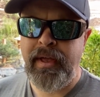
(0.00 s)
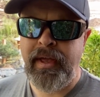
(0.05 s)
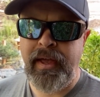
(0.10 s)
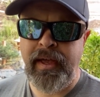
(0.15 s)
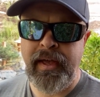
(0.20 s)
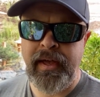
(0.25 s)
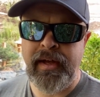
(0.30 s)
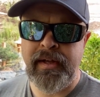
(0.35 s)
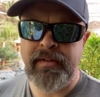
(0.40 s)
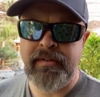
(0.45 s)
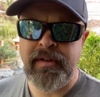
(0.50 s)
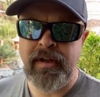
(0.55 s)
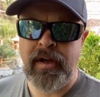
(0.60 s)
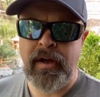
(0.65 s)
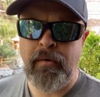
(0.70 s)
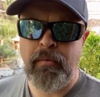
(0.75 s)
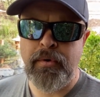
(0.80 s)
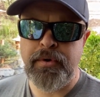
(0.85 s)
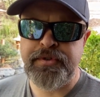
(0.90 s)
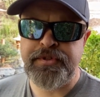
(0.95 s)
And
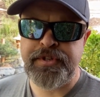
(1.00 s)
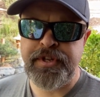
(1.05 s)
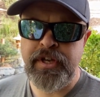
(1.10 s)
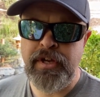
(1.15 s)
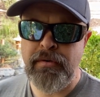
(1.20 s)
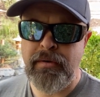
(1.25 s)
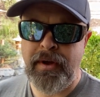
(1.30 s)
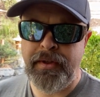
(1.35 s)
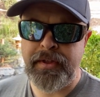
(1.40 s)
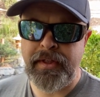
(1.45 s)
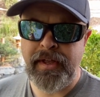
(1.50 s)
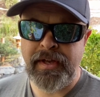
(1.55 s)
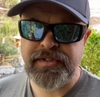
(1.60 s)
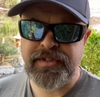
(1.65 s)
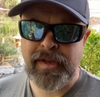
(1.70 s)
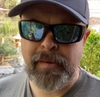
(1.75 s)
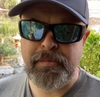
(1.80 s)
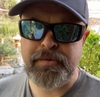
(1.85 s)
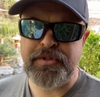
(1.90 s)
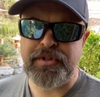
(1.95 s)
we'll see you on the next
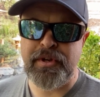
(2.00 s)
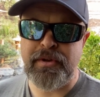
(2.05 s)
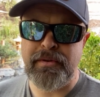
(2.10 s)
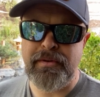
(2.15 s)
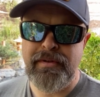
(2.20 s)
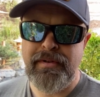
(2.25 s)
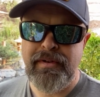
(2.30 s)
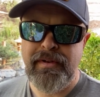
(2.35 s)
episode.